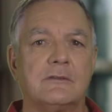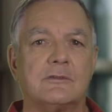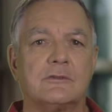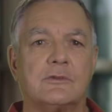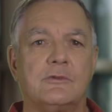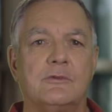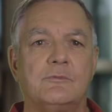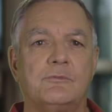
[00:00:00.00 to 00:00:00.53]

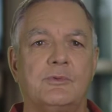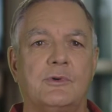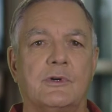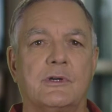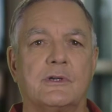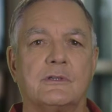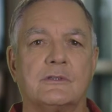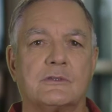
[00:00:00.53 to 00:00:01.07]
so
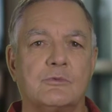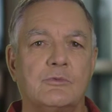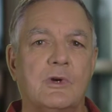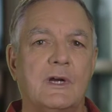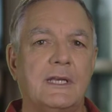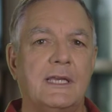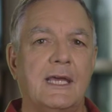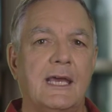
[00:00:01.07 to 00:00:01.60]
important as
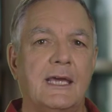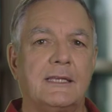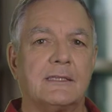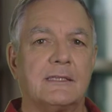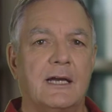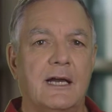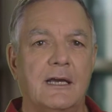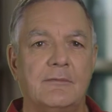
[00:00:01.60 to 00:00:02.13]
one day at a
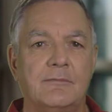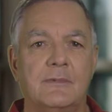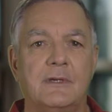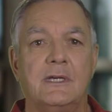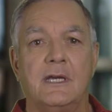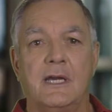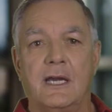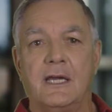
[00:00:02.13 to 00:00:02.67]
time
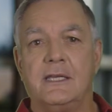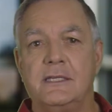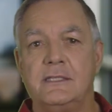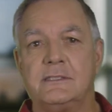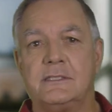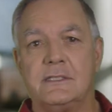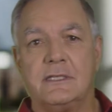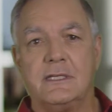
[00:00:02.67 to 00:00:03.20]
and
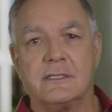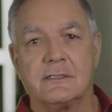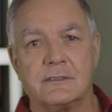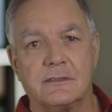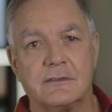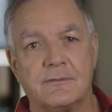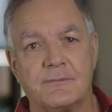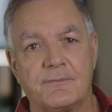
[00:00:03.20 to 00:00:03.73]
easy does it.